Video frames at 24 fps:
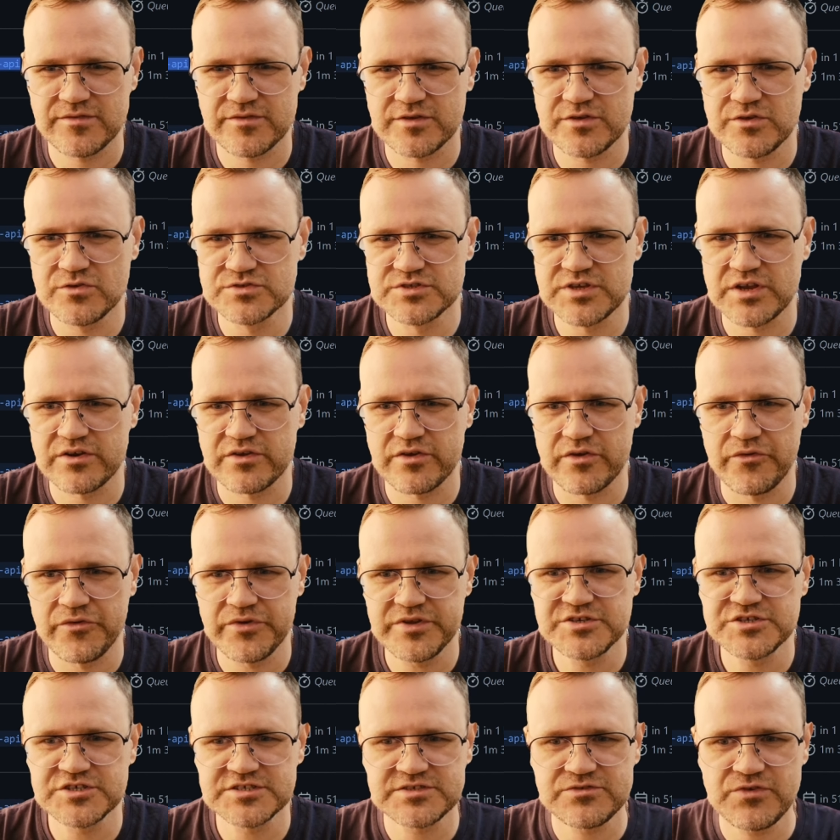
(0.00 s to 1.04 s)
user
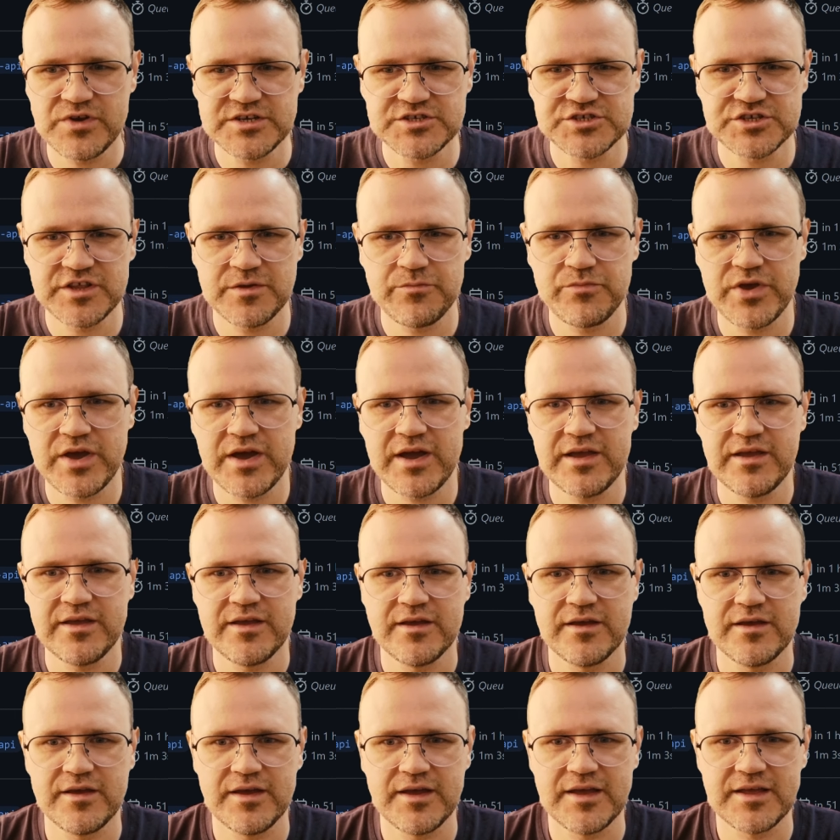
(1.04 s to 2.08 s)
registration API,
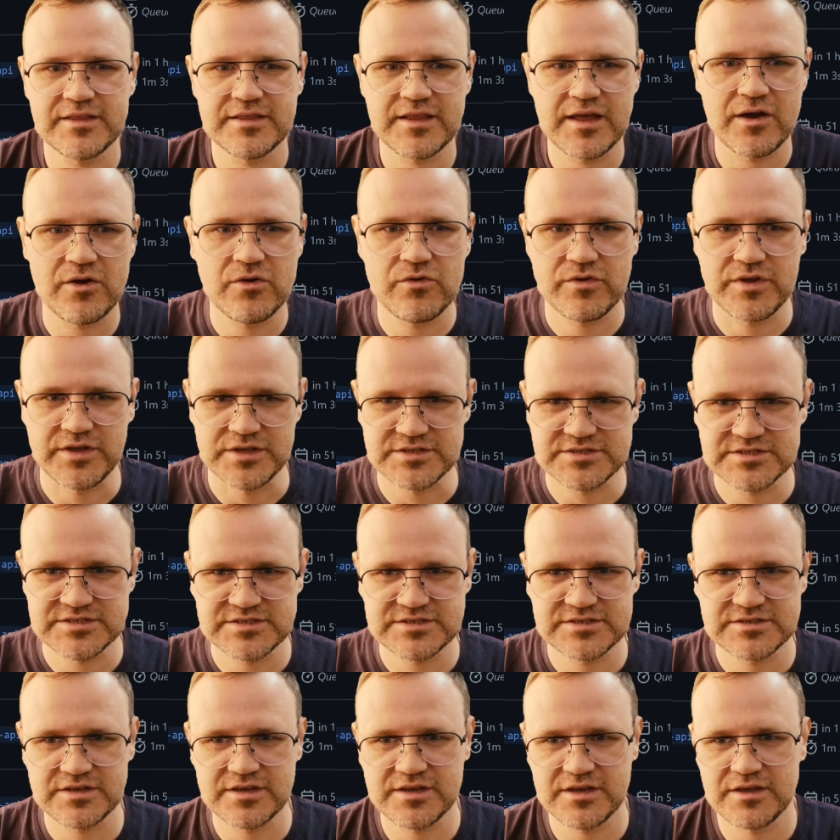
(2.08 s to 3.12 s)
and now
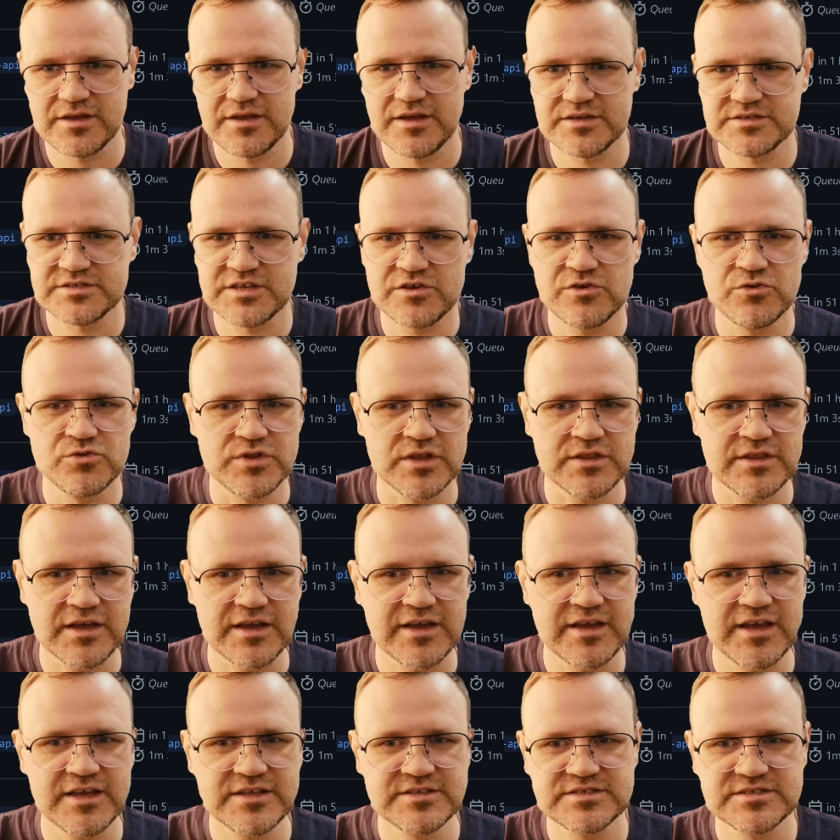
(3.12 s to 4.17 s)
it's executed
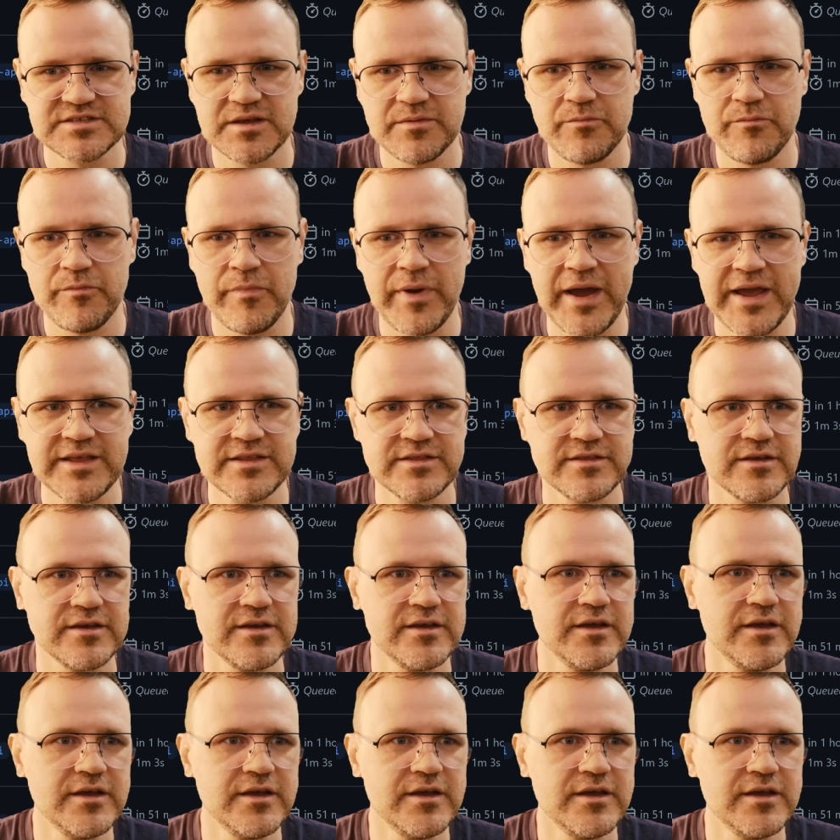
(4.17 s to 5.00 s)
against the main.